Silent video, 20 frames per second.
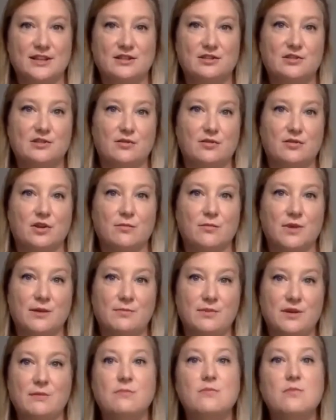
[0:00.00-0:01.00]
And so there
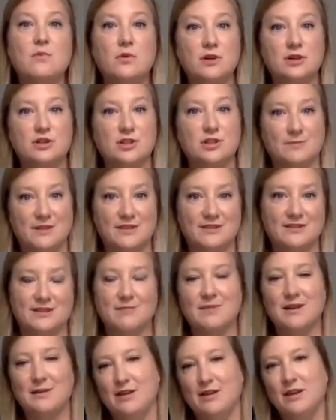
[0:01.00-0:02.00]
might be more shipments that
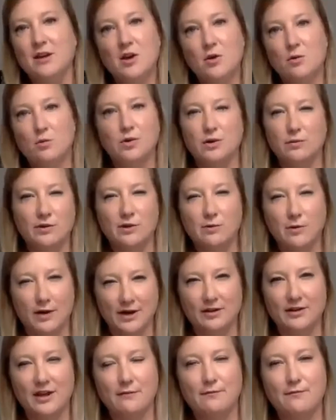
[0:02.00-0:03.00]
maybe wouldn't
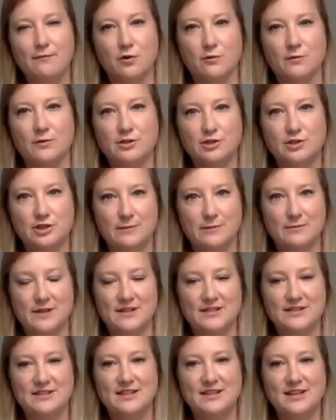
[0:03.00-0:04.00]
require that formal
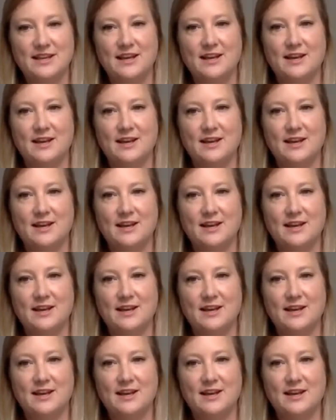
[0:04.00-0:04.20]
shipment,